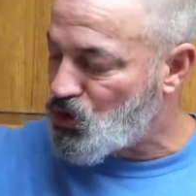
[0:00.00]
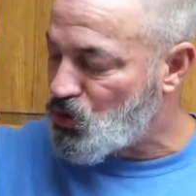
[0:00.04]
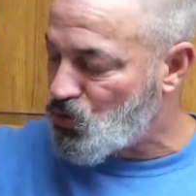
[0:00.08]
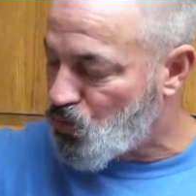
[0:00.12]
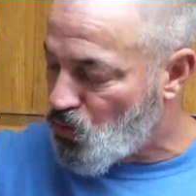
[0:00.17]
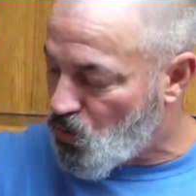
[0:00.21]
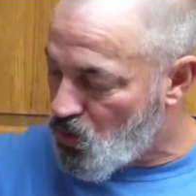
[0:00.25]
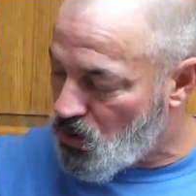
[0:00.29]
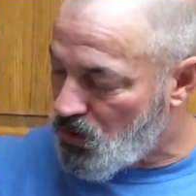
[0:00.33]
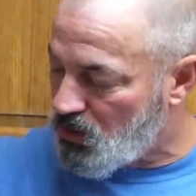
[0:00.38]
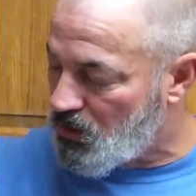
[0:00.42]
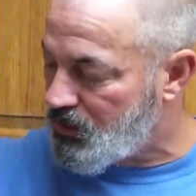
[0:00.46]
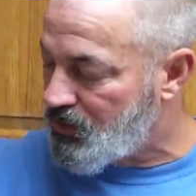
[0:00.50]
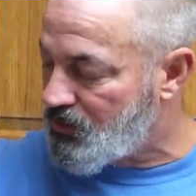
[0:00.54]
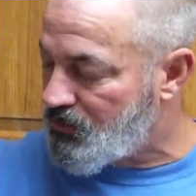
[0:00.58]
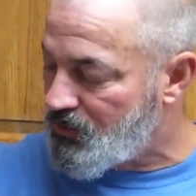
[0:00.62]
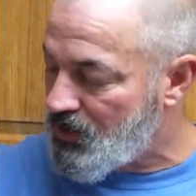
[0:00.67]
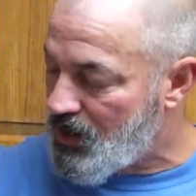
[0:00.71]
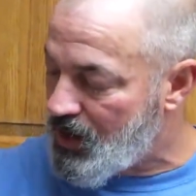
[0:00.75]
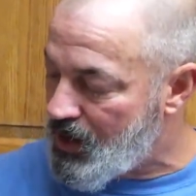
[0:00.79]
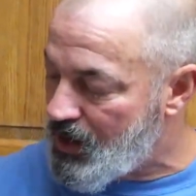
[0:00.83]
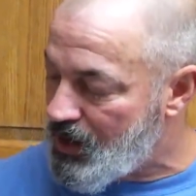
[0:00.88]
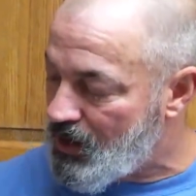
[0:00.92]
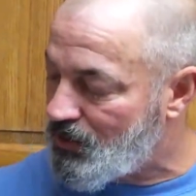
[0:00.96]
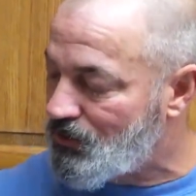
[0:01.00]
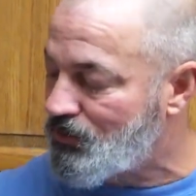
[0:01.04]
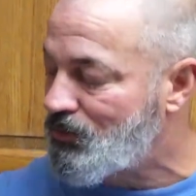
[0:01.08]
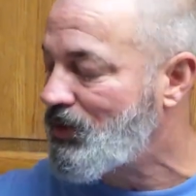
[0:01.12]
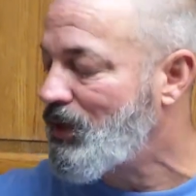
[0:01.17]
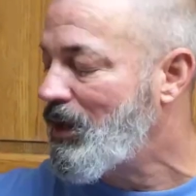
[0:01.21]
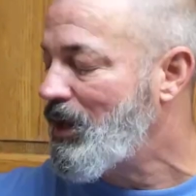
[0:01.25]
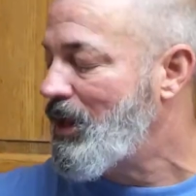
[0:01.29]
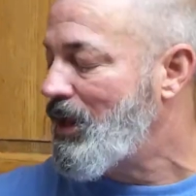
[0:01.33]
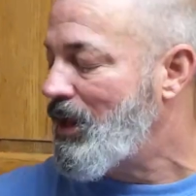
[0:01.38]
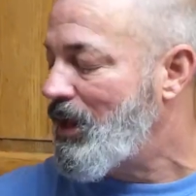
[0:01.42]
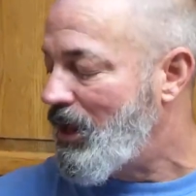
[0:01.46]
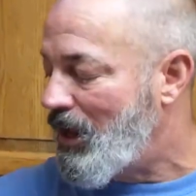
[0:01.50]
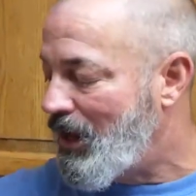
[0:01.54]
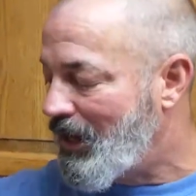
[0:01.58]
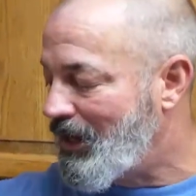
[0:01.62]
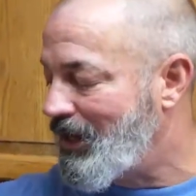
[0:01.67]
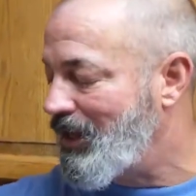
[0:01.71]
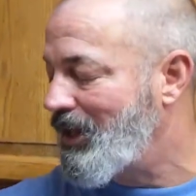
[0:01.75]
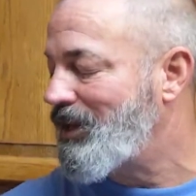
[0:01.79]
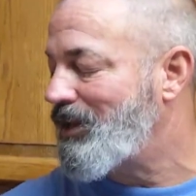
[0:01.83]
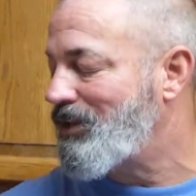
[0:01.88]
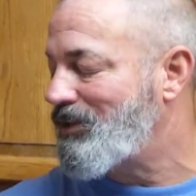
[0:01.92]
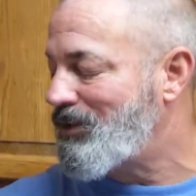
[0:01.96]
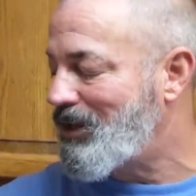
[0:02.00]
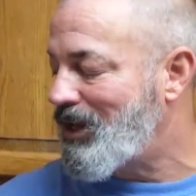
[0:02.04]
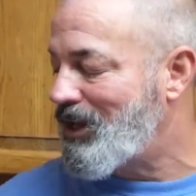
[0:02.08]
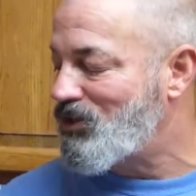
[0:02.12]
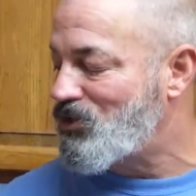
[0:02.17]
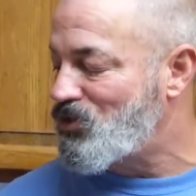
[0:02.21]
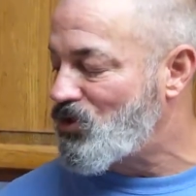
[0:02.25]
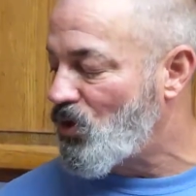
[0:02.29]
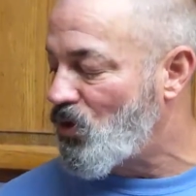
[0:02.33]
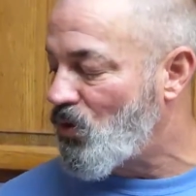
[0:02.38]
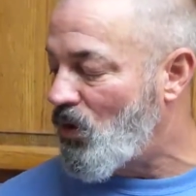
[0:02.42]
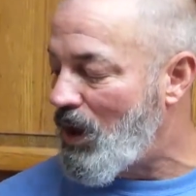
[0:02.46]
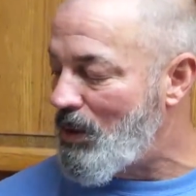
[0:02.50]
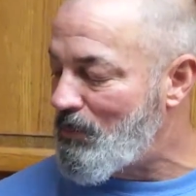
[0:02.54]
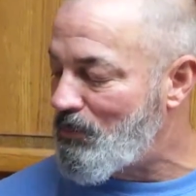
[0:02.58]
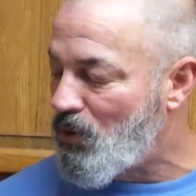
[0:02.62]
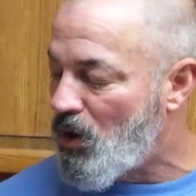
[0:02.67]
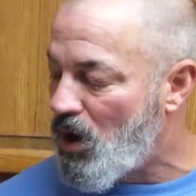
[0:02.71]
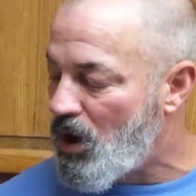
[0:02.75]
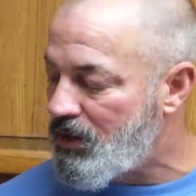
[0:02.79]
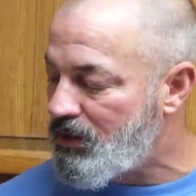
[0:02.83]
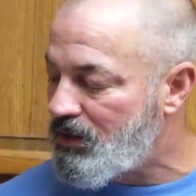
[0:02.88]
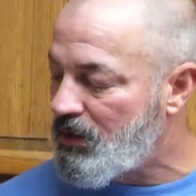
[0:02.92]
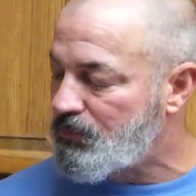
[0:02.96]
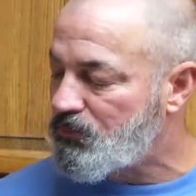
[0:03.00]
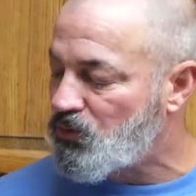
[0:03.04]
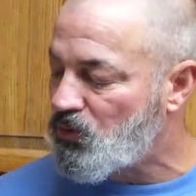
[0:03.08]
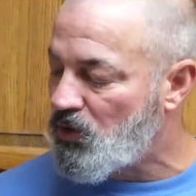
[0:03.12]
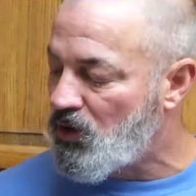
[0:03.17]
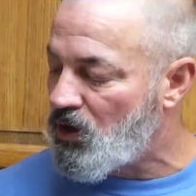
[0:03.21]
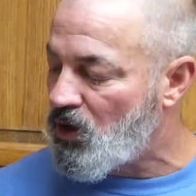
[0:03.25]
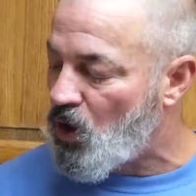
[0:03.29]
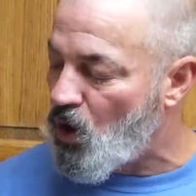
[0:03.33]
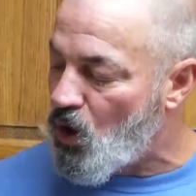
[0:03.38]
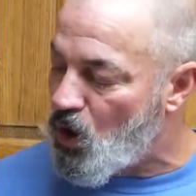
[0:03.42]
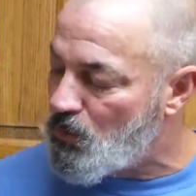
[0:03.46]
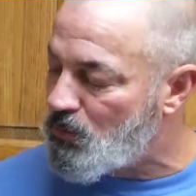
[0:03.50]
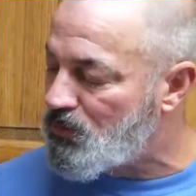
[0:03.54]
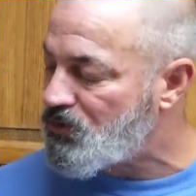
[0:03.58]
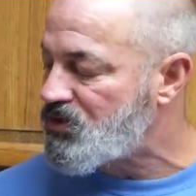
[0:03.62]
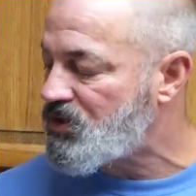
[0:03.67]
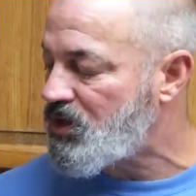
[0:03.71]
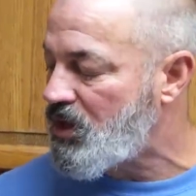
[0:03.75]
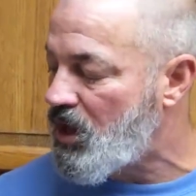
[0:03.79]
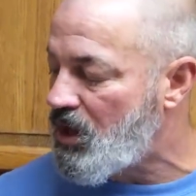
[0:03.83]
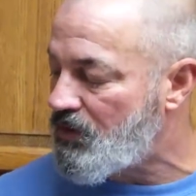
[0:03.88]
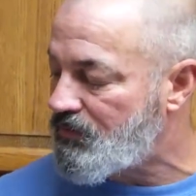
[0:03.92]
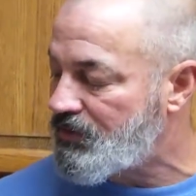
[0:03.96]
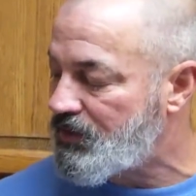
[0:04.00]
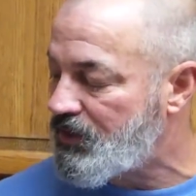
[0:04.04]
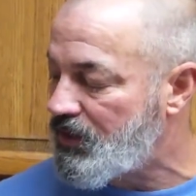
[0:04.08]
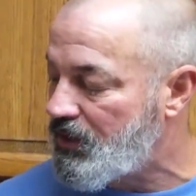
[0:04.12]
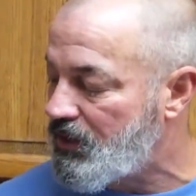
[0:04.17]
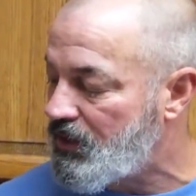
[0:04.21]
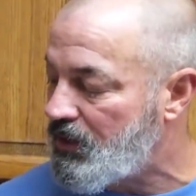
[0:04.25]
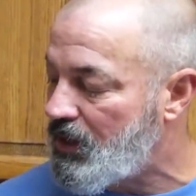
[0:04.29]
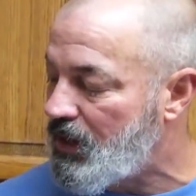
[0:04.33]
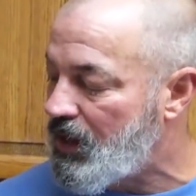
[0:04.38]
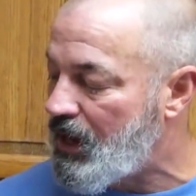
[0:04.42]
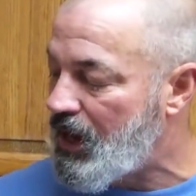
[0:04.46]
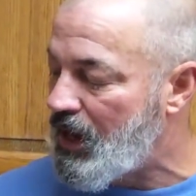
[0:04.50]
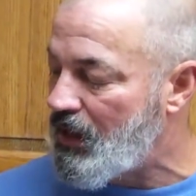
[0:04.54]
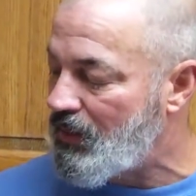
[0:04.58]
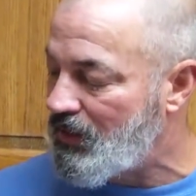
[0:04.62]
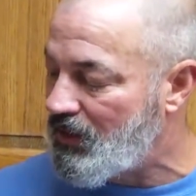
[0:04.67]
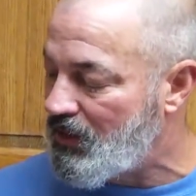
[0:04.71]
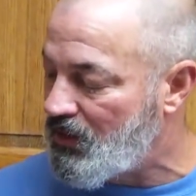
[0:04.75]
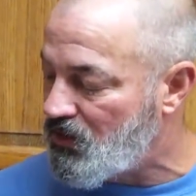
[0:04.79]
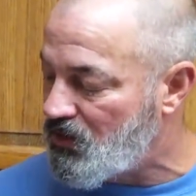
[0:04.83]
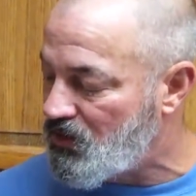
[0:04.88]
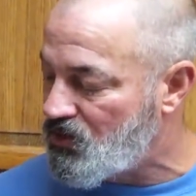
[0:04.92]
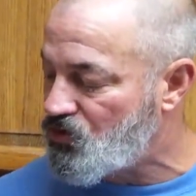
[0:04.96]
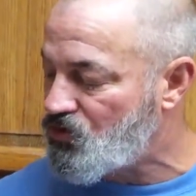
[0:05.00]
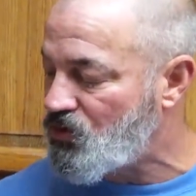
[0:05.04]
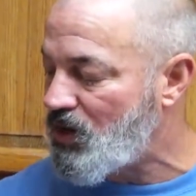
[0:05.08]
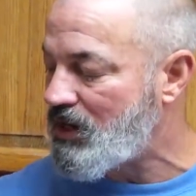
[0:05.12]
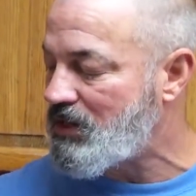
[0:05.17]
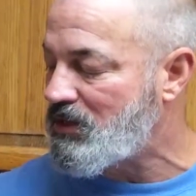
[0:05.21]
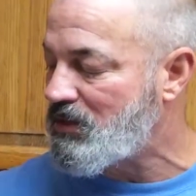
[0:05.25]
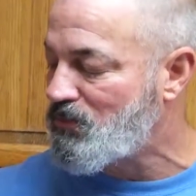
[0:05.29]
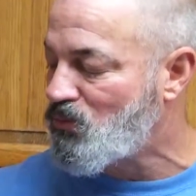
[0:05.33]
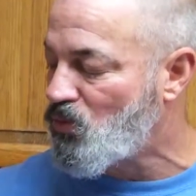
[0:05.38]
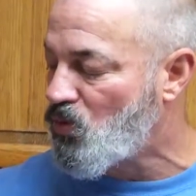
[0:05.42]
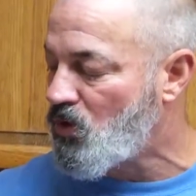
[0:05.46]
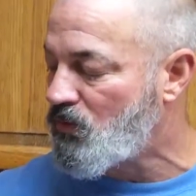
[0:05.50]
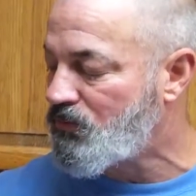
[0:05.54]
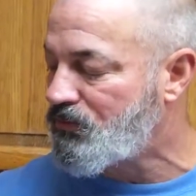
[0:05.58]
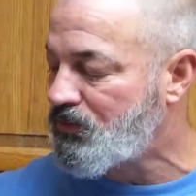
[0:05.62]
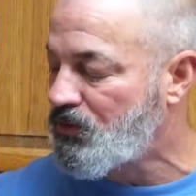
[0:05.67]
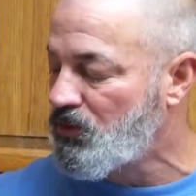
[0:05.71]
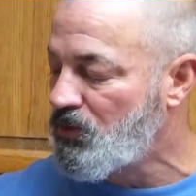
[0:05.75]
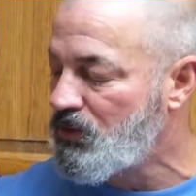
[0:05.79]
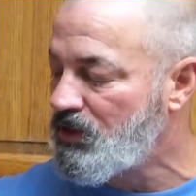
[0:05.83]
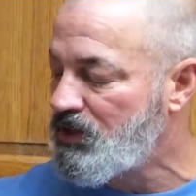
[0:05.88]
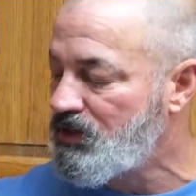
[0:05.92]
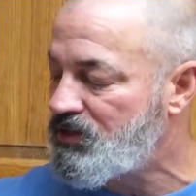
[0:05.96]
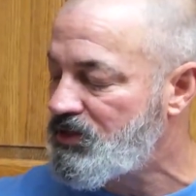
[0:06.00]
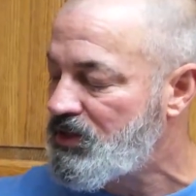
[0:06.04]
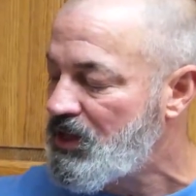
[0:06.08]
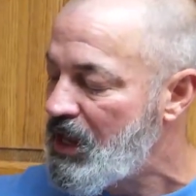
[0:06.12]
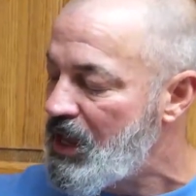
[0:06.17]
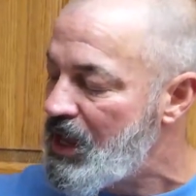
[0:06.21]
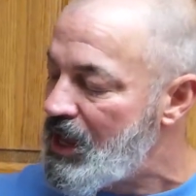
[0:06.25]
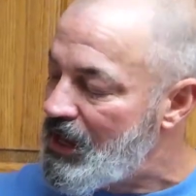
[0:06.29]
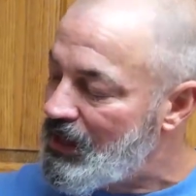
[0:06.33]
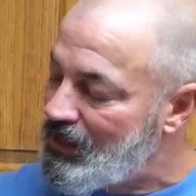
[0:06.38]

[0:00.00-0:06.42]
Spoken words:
swirl it around, I get it, and so I brought it up to where it almost covered it, and then it extracted more fluids.